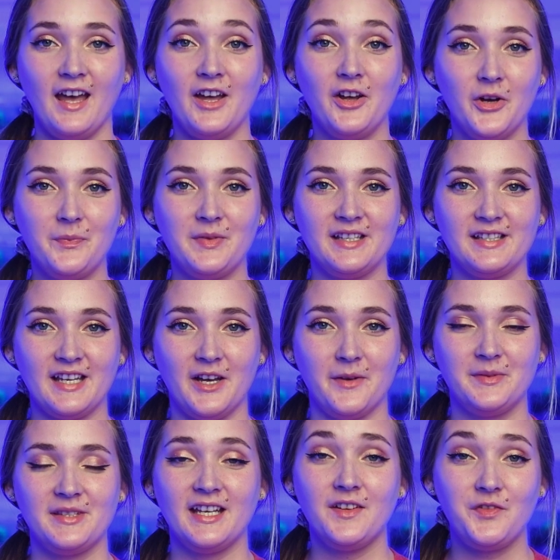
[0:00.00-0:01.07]
I hope this
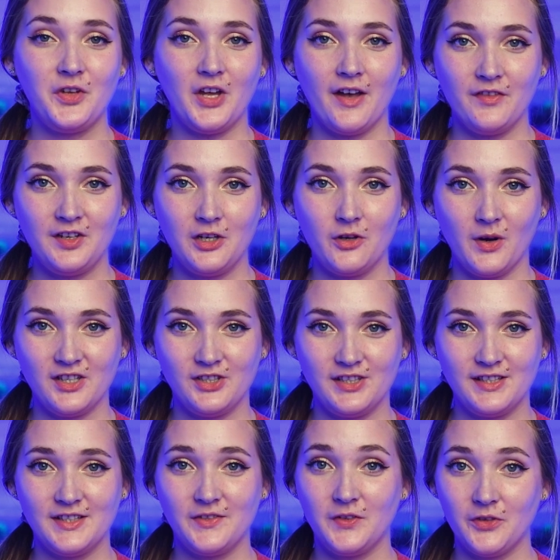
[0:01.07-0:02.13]
helps, and if you have any questions,